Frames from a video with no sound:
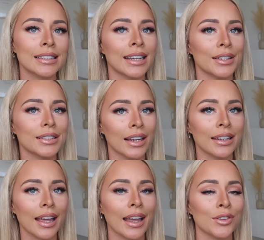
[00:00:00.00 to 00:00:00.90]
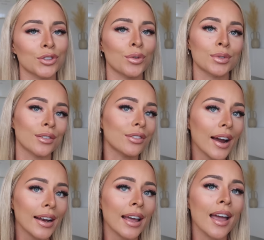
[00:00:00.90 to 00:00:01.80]
It's now Sunday and the shoot was on
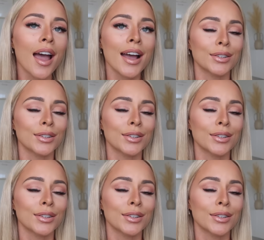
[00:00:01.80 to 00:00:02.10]
Friday.